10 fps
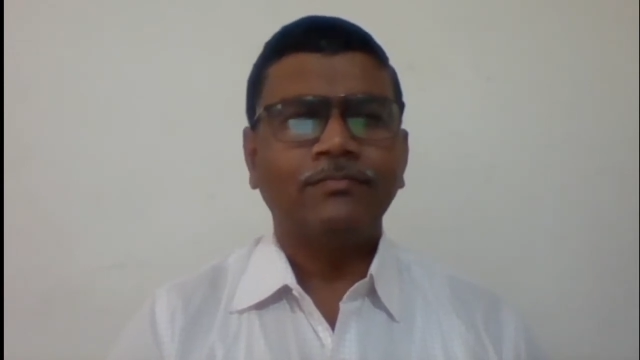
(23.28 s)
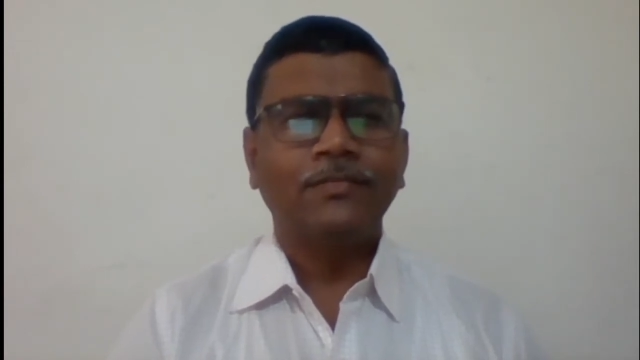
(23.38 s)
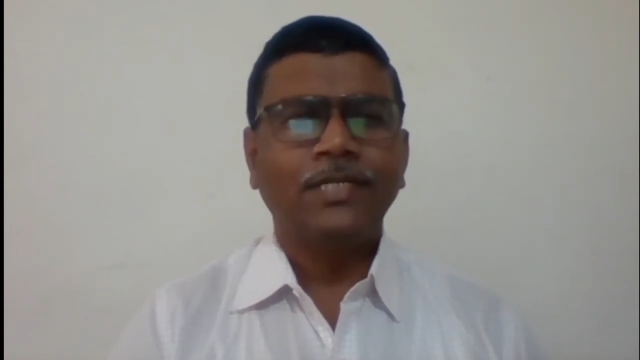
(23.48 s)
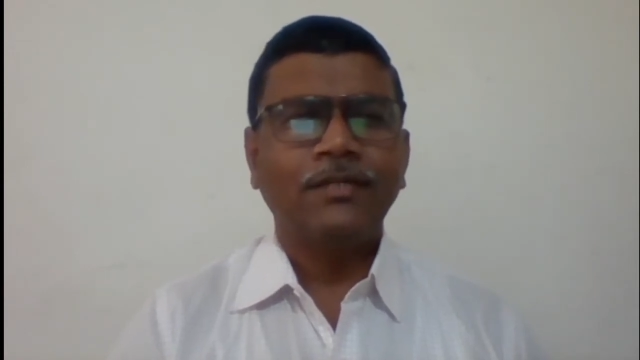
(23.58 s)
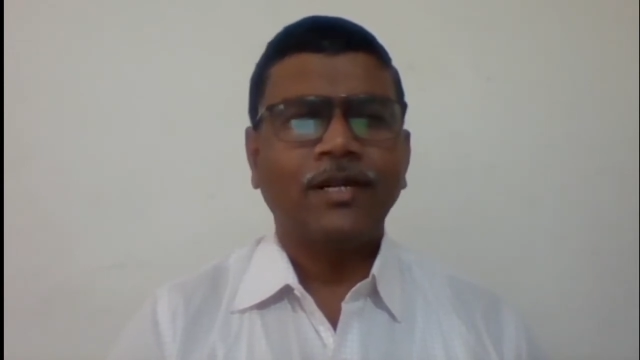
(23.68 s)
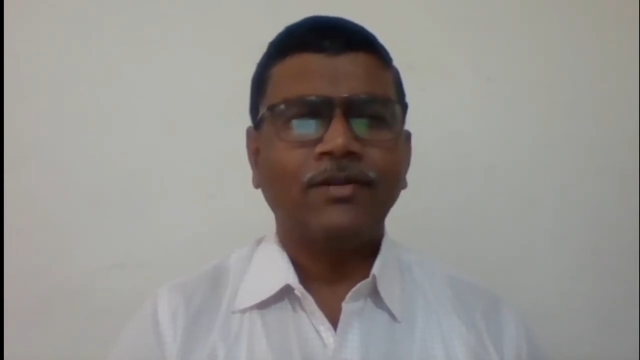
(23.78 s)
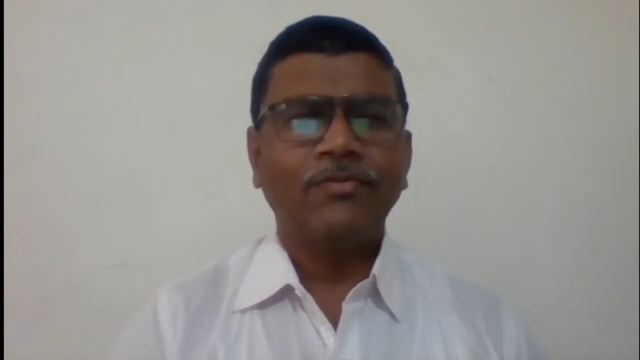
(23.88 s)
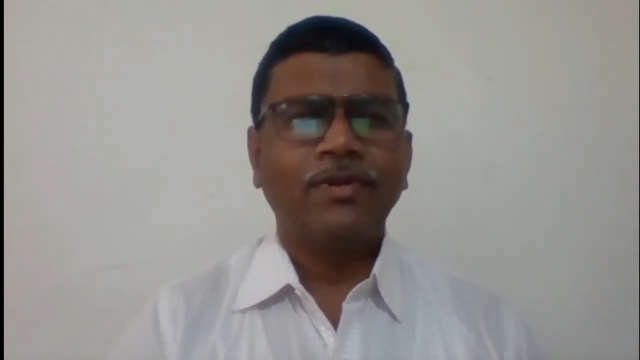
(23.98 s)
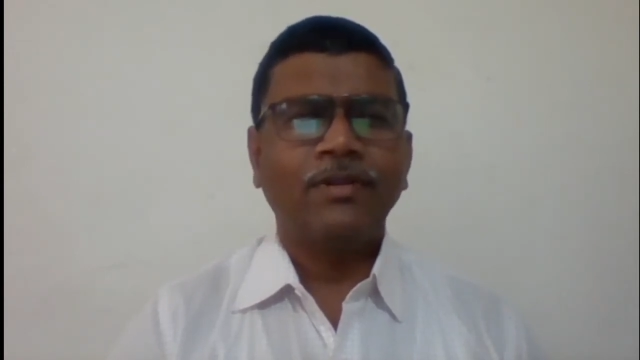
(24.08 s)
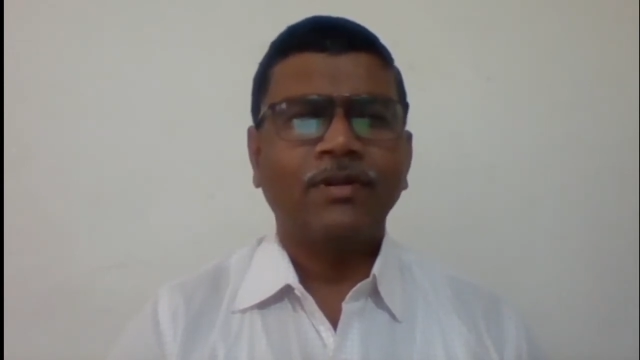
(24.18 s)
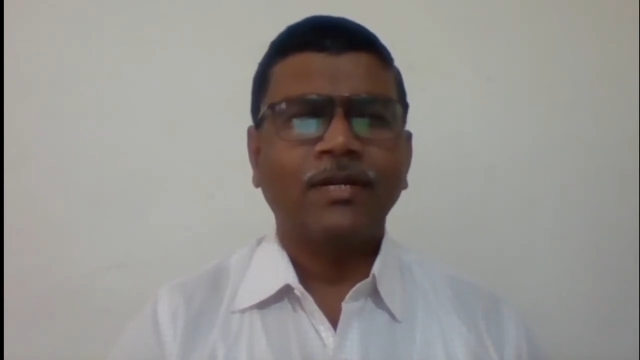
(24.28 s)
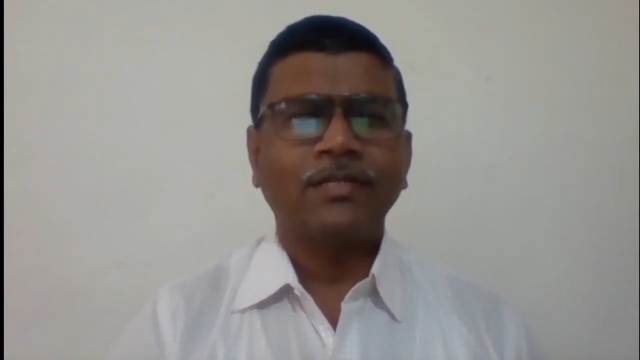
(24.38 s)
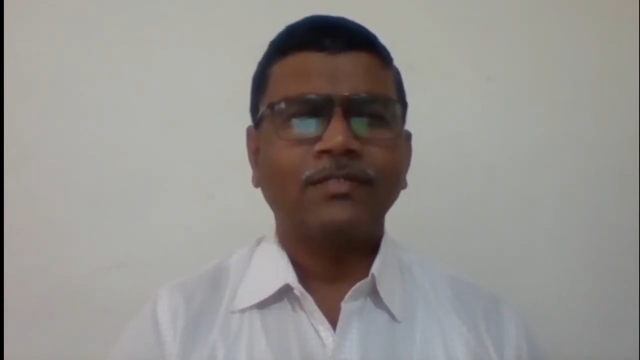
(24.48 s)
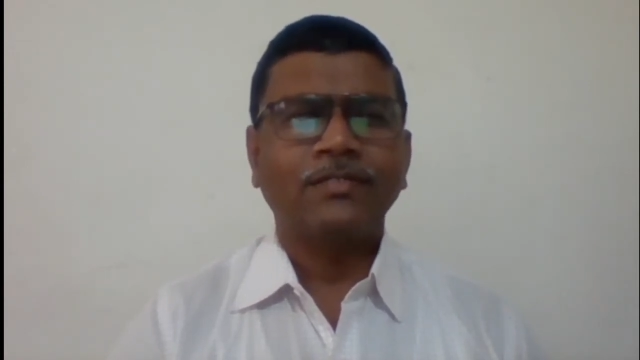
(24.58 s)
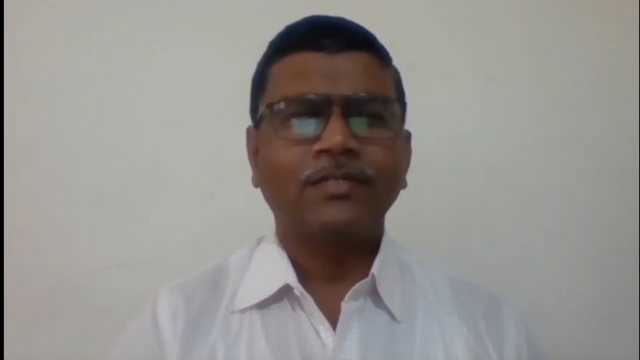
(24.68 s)
in that let
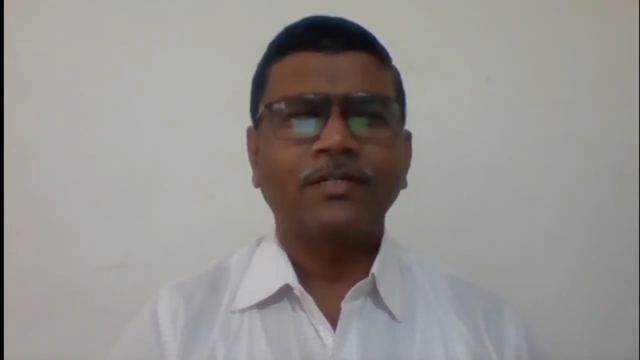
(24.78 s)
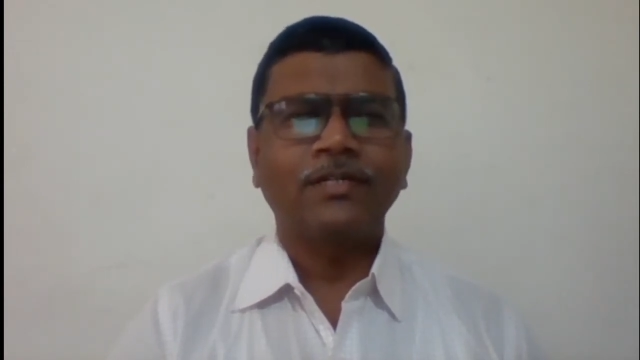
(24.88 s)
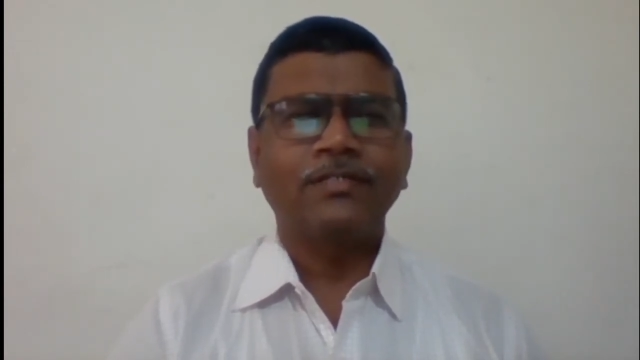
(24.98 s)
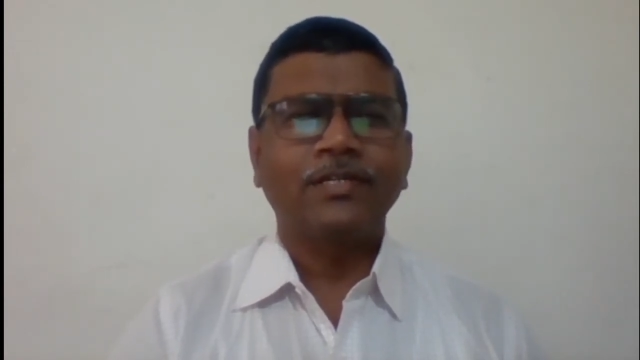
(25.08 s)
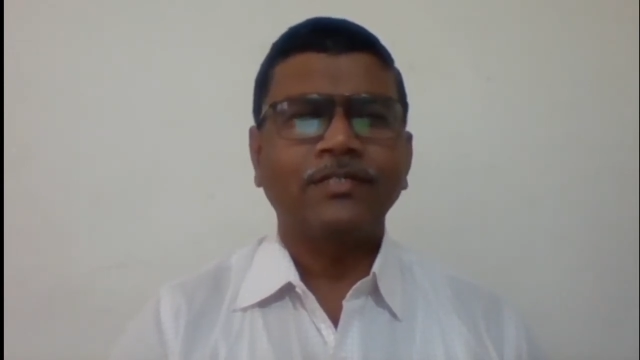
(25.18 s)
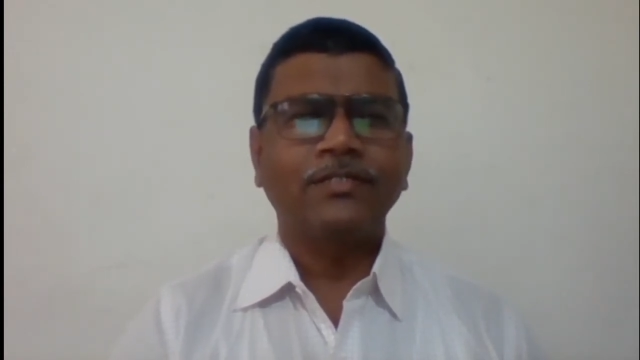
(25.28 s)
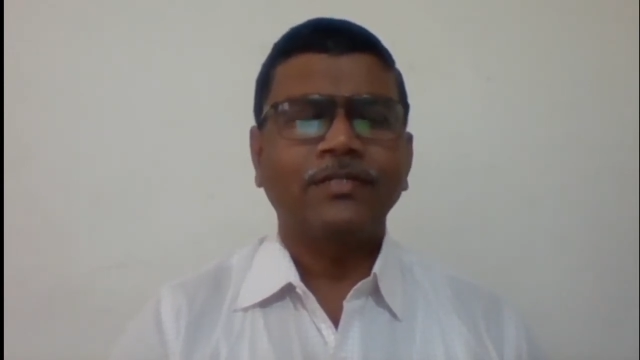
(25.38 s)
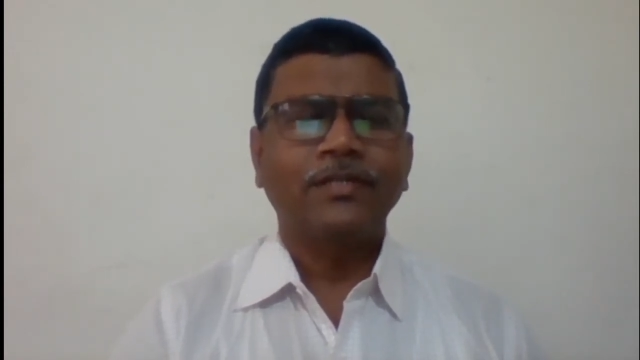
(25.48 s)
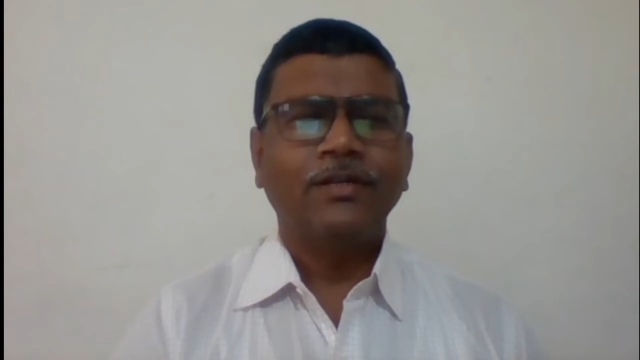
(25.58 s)
us discuss